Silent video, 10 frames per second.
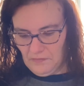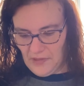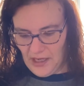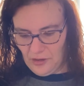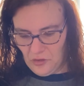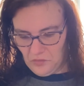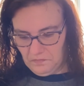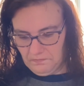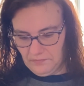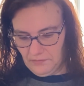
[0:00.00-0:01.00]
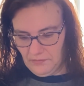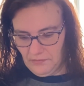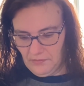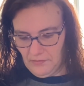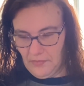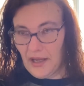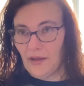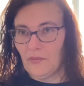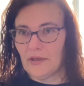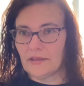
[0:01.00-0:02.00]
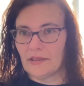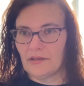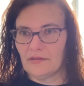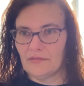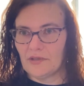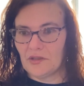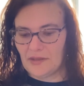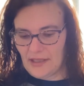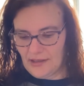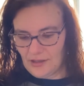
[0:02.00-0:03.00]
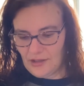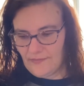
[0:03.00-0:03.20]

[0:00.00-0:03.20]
I don't know, my will to stitch.